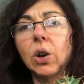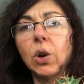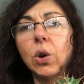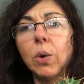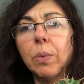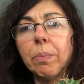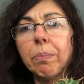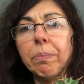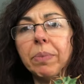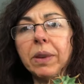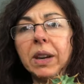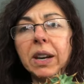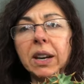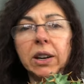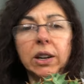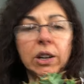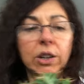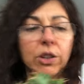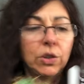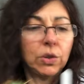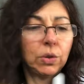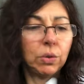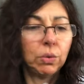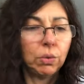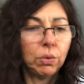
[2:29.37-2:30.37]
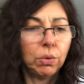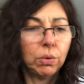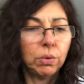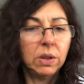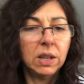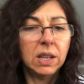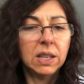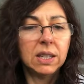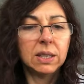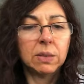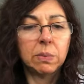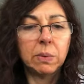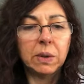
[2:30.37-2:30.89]
compared to
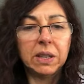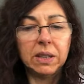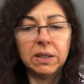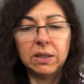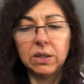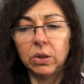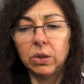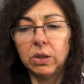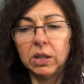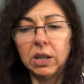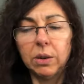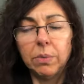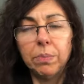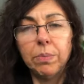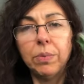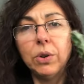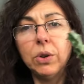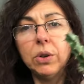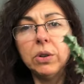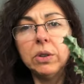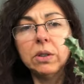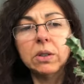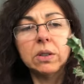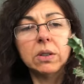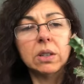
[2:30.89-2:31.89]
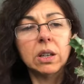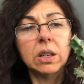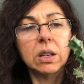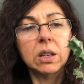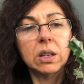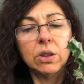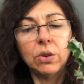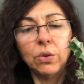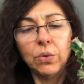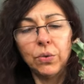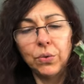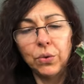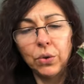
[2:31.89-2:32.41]
this one. So they're both
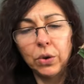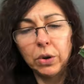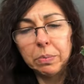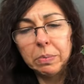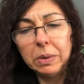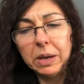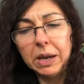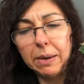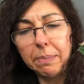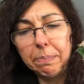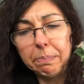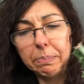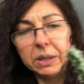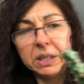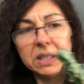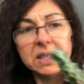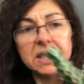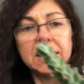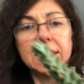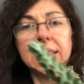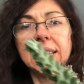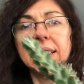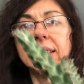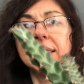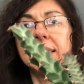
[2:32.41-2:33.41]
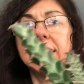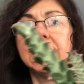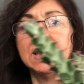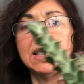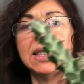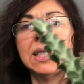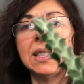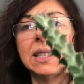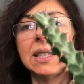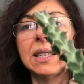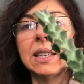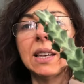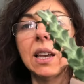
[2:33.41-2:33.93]
euphorbia
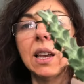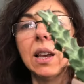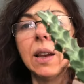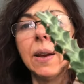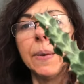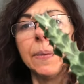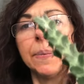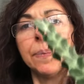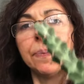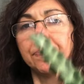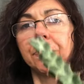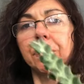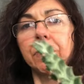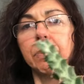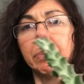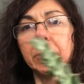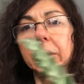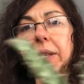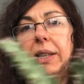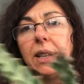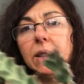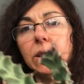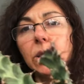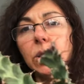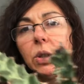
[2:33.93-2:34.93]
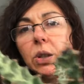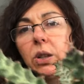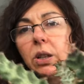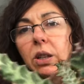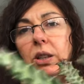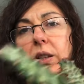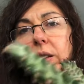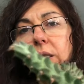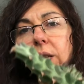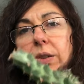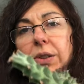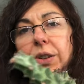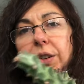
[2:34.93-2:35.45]
persistens, but they look
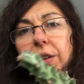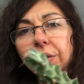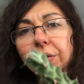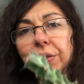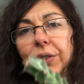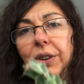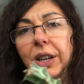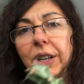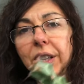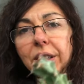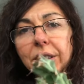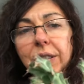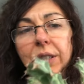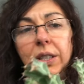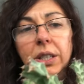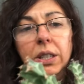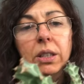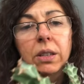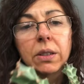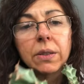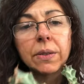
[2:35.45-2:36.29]
a little different.